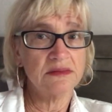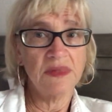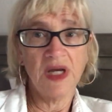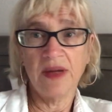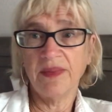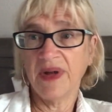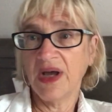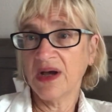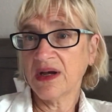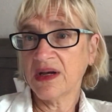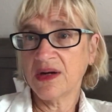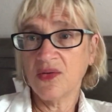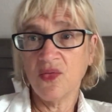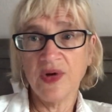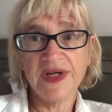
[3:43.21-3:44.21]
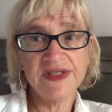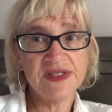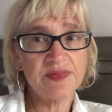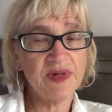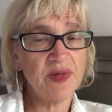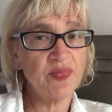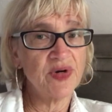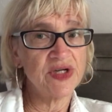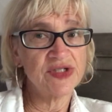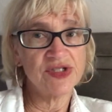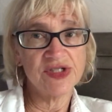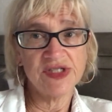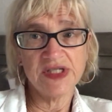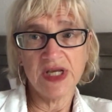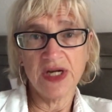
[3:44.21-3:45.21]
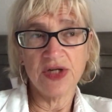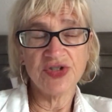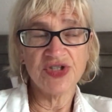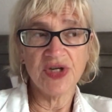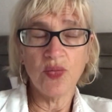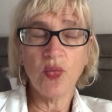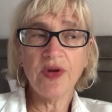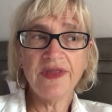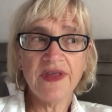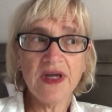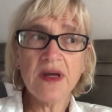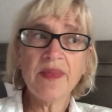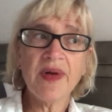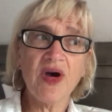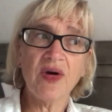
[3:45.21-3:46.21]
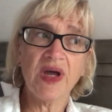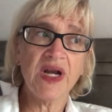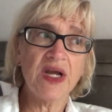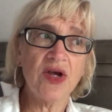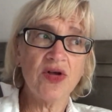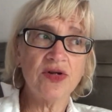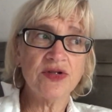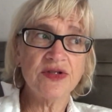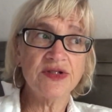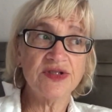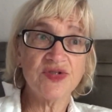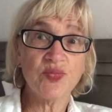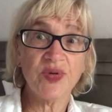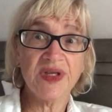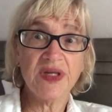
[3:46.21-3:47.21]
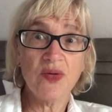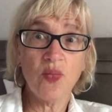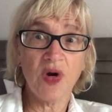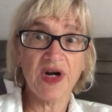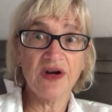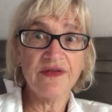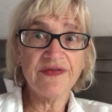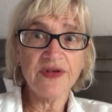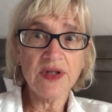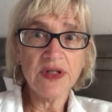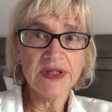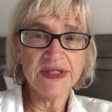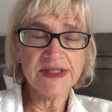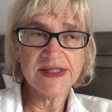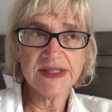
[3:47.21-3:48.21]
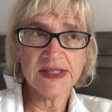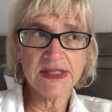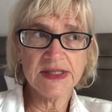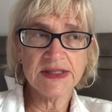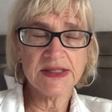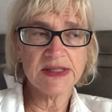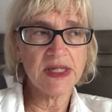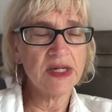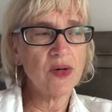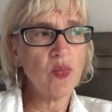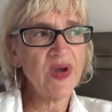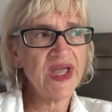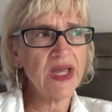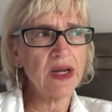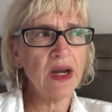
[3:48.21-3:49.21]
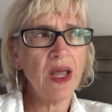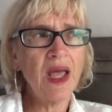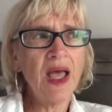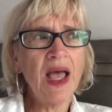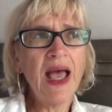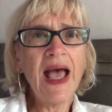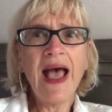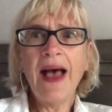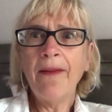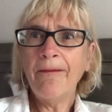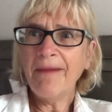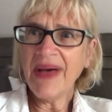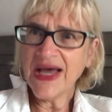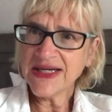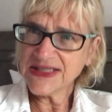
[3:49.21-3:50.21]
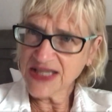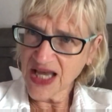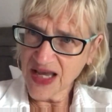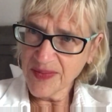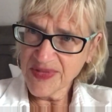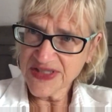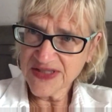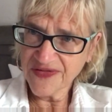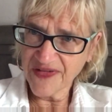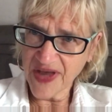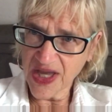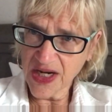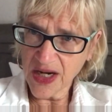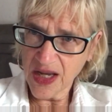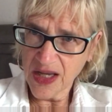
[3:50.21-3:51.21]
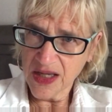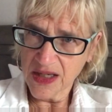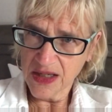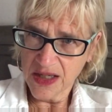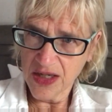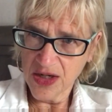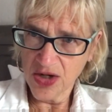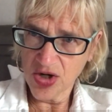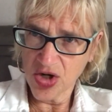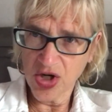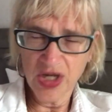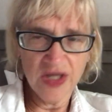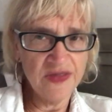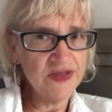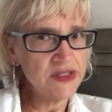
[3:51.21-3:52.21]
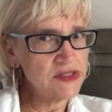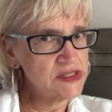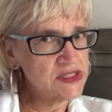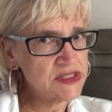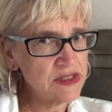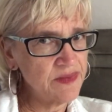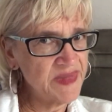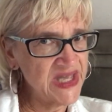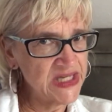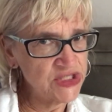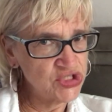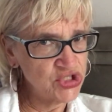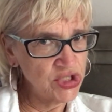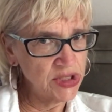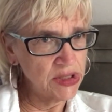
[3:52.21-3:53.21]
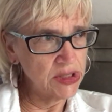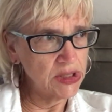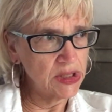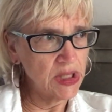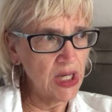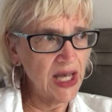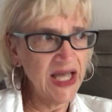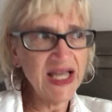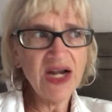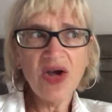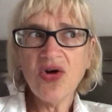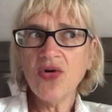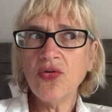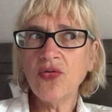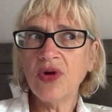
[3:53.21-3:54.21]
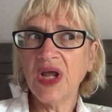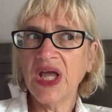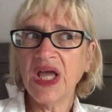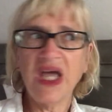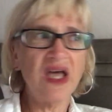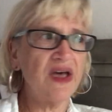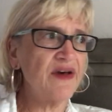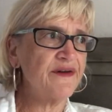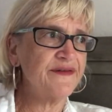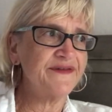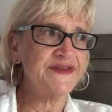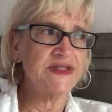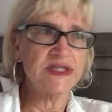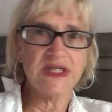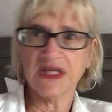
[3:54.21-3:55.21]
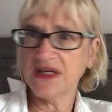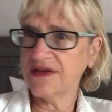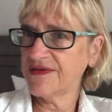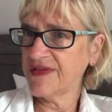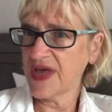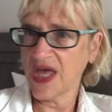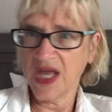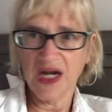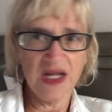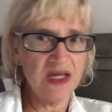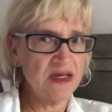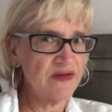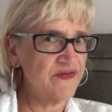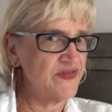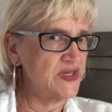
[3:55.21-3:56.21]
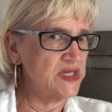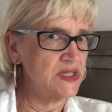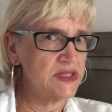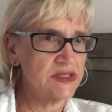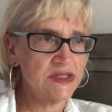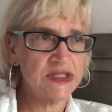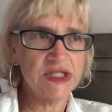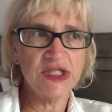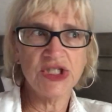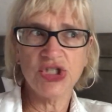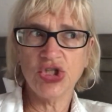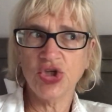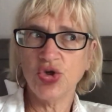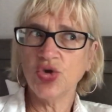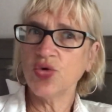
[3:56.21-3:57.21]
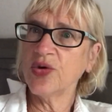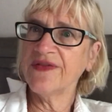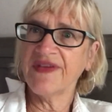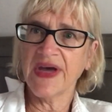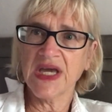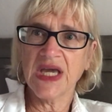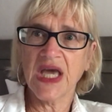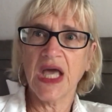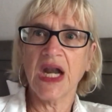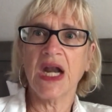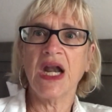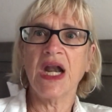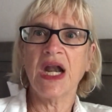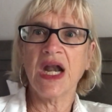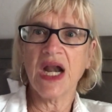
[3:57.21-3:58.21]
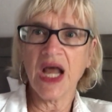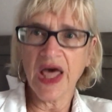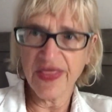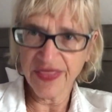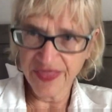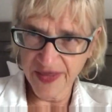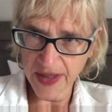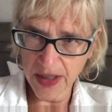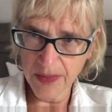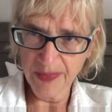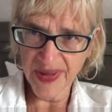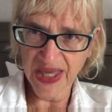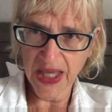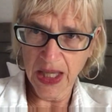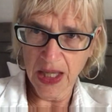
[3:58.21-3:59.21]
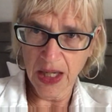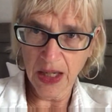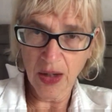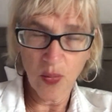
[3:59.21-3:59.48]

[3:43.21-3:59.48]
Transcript: I'm not going to waste my precious energy. One thing about getting older that's really wonderful is that it's like, wait, my time is finite here in this dimension. I don't have to give any of it to you if I get nothing back.